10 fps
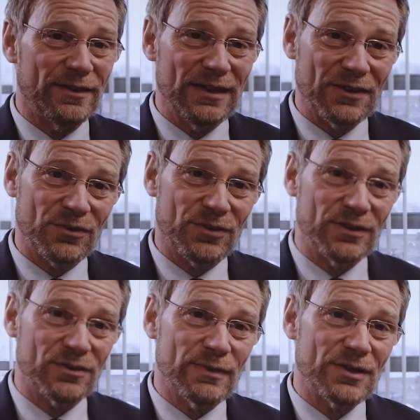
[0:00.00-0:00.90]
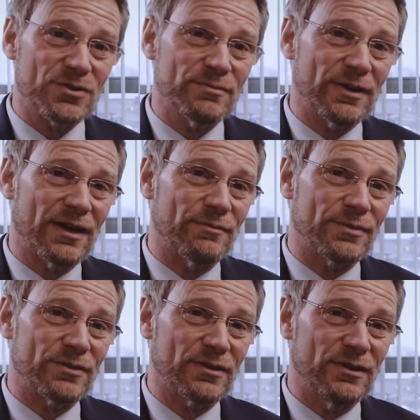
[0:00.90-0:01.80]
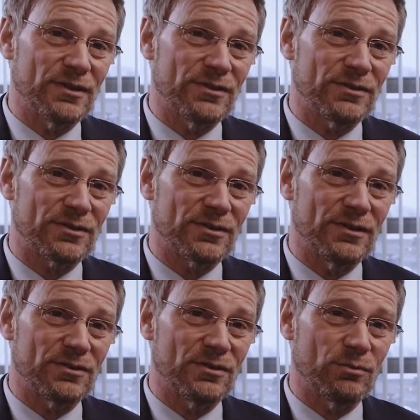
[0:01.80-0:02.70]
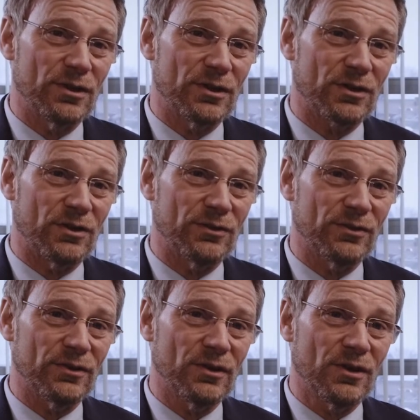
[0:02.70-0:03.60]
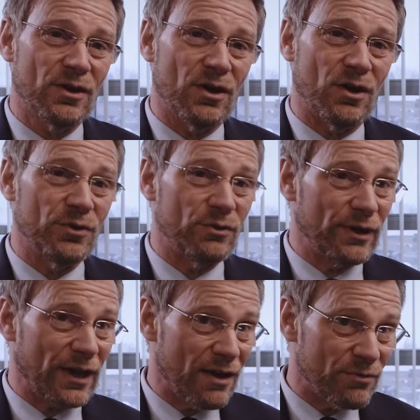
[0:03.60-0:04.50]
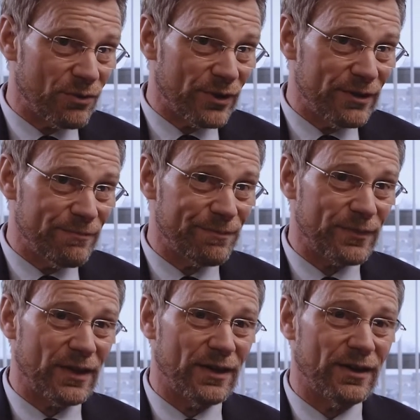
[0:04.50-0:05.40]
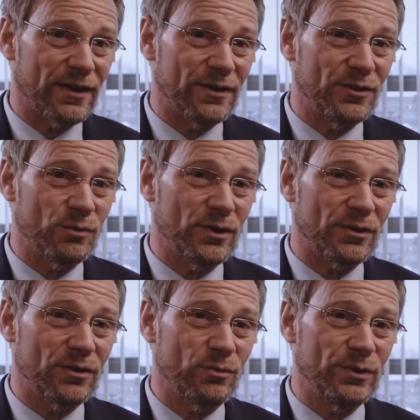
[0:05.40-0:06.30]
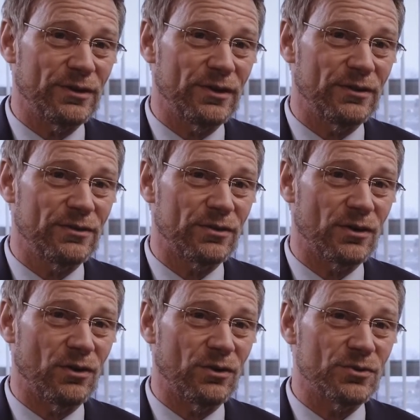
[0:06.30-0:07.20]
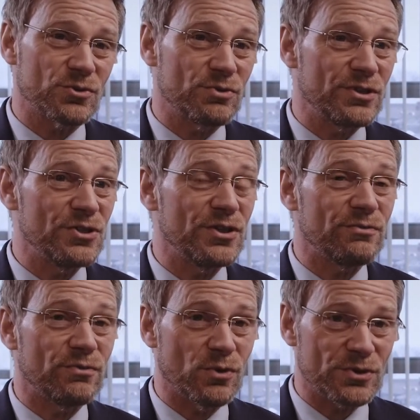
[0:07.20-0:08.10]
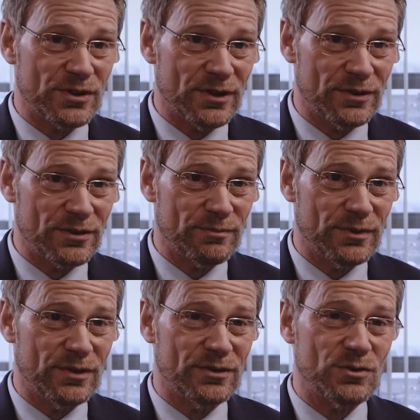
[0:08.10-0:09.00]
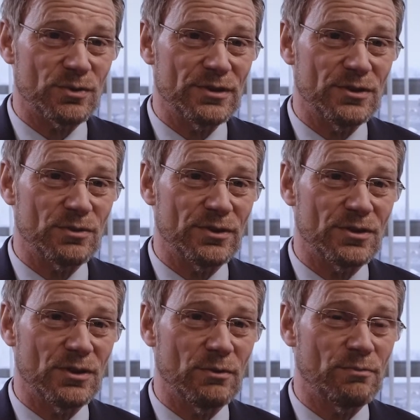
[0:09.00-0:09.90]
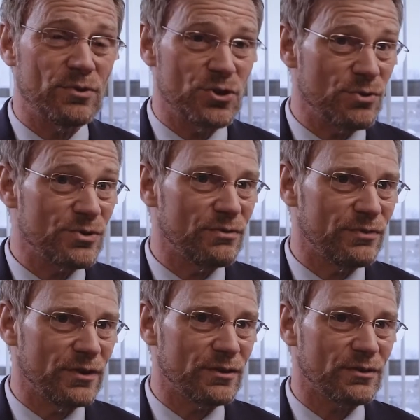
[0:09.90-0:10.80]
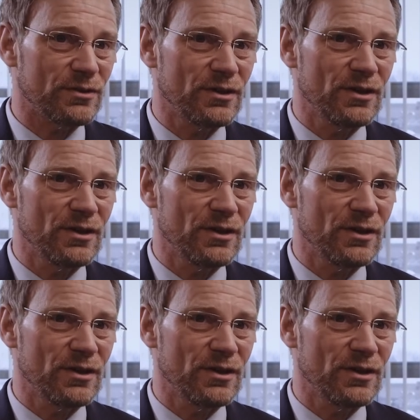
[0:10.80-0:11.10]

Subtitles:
The other thing to mention perhaps is the work on the recovery and the work that we did on strategic foresight, because in 2020 we produced the first